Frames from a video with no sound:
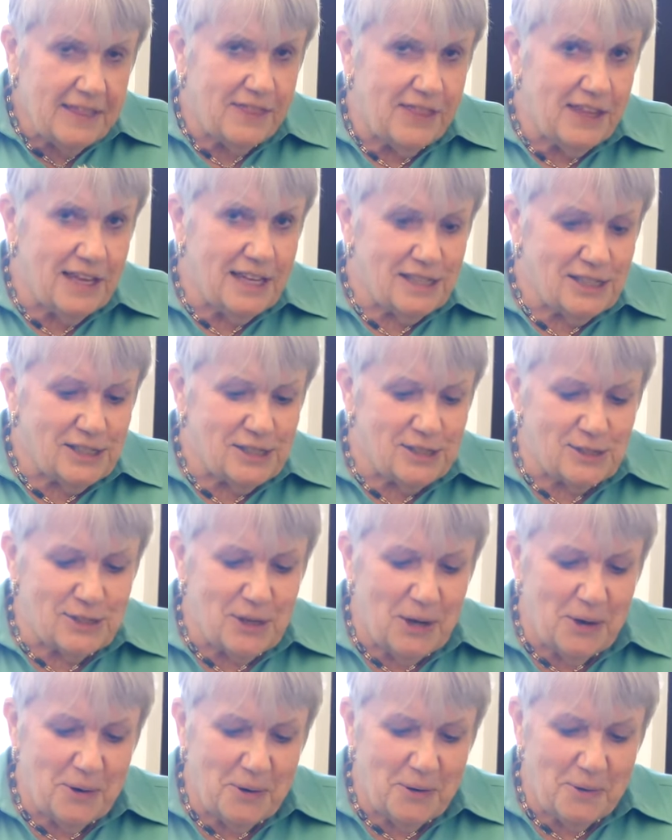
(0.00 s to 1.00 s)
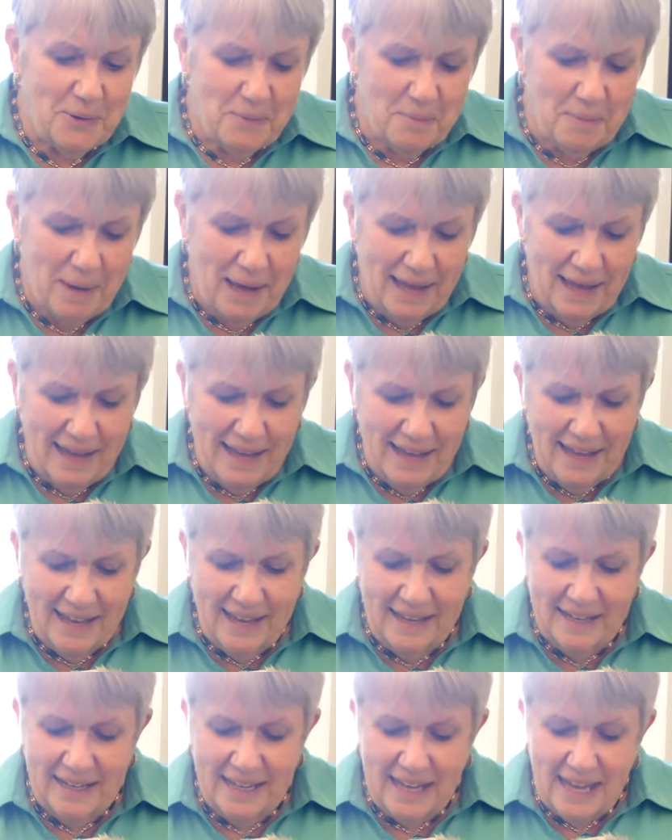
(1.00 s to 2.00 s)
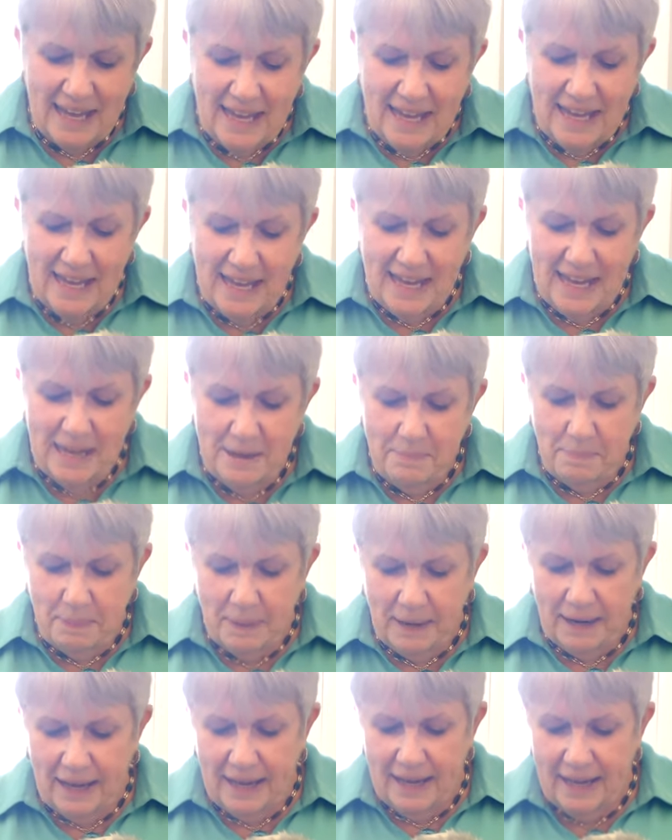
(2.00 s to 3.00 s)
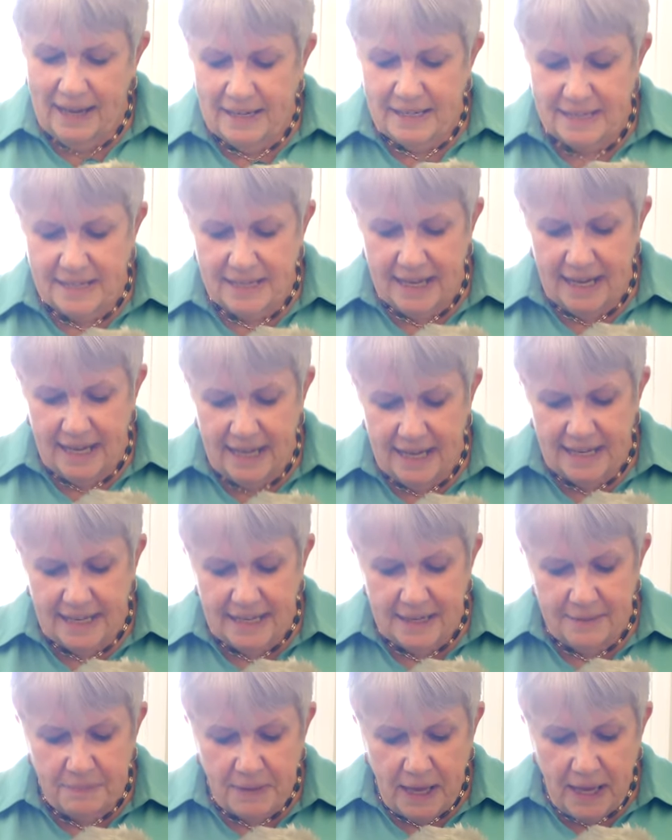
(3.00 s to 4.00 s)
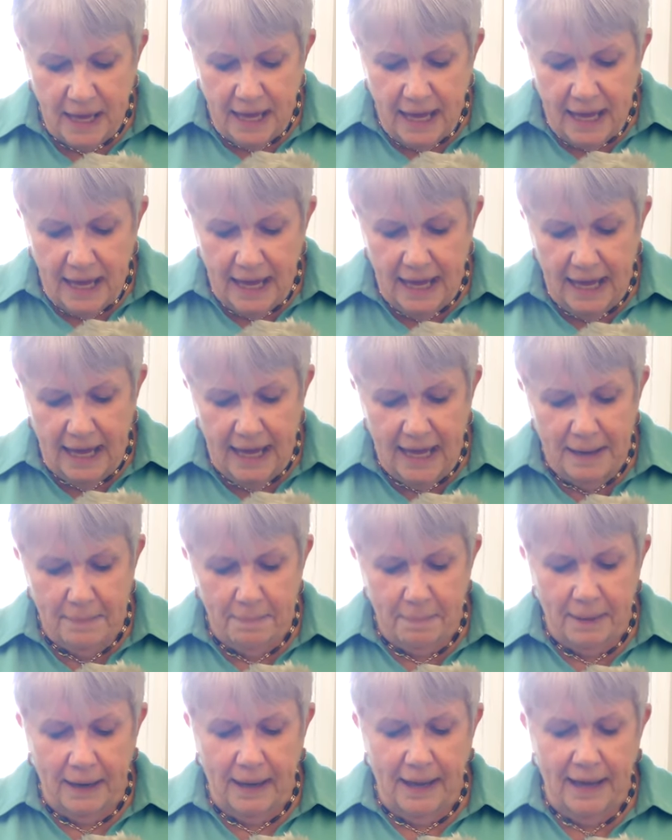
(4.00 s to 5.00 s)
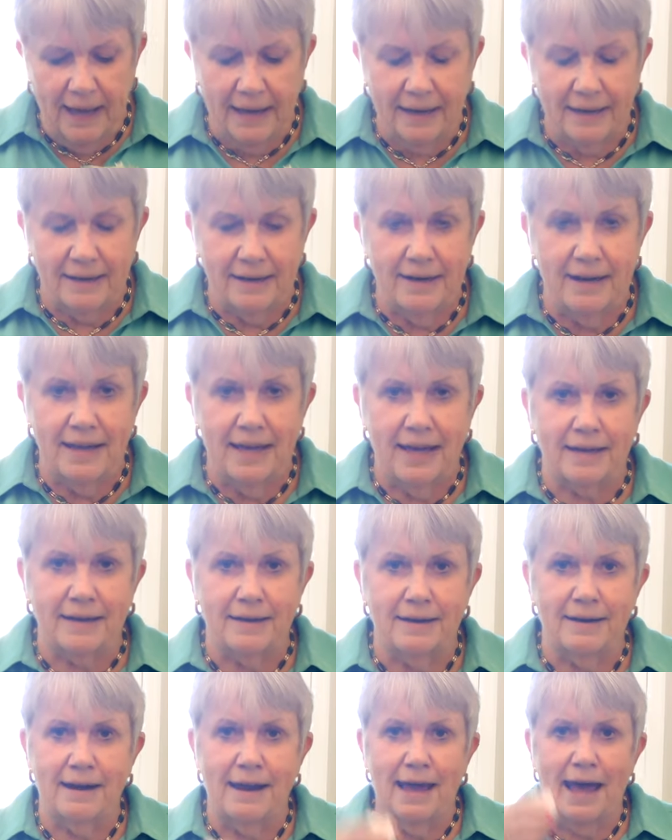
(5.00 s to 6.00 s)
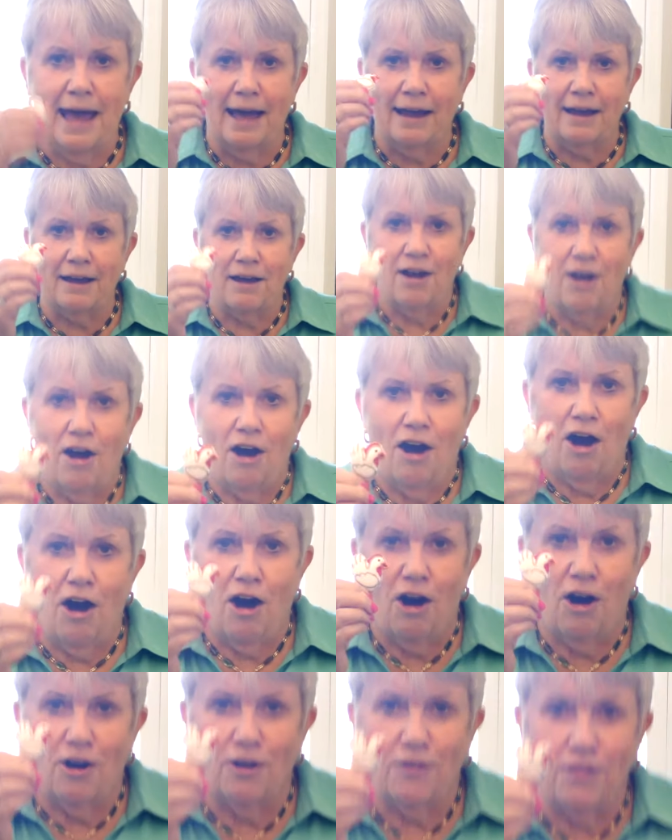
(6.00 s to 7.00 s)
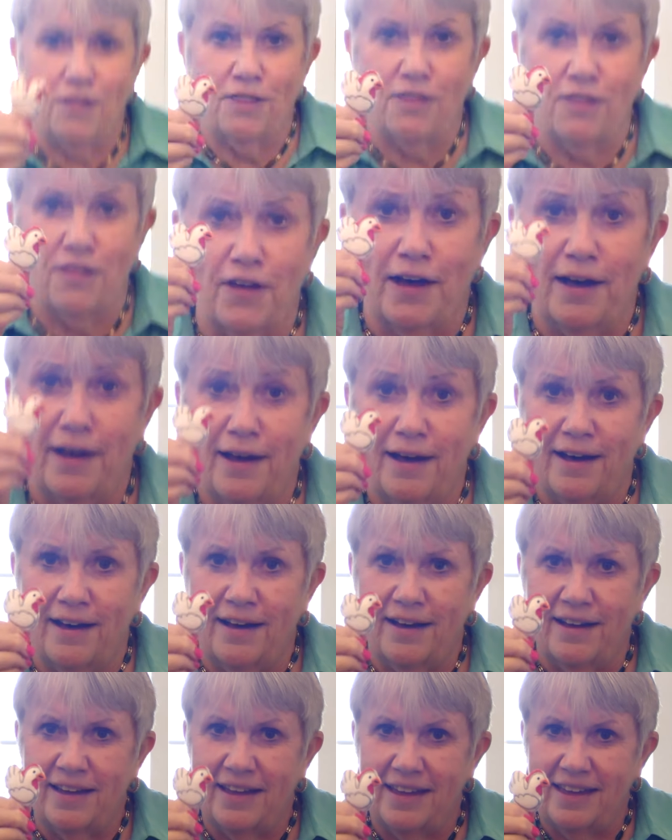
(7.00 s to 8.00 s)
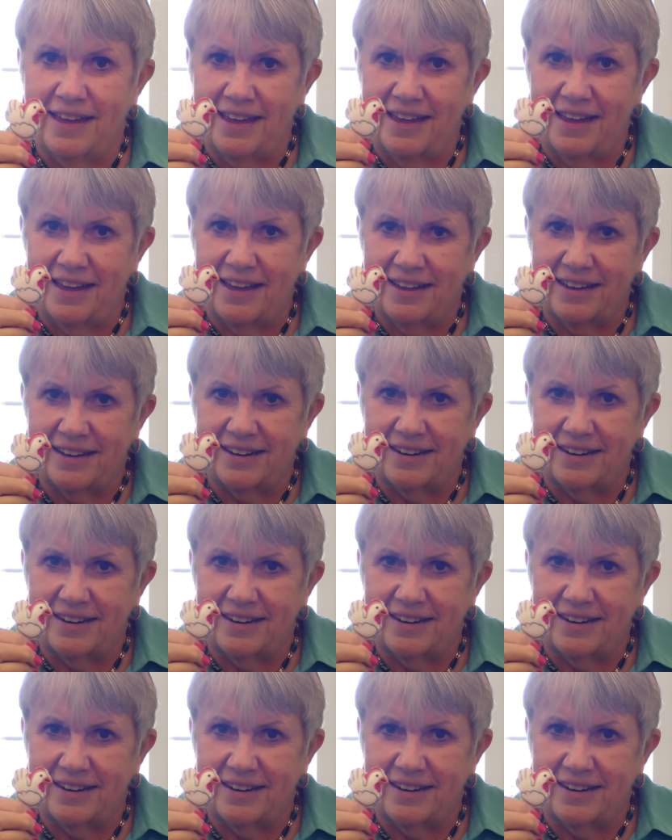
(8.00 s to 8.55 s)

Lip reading: This old man, he played tin. He played knick-knack on the hin.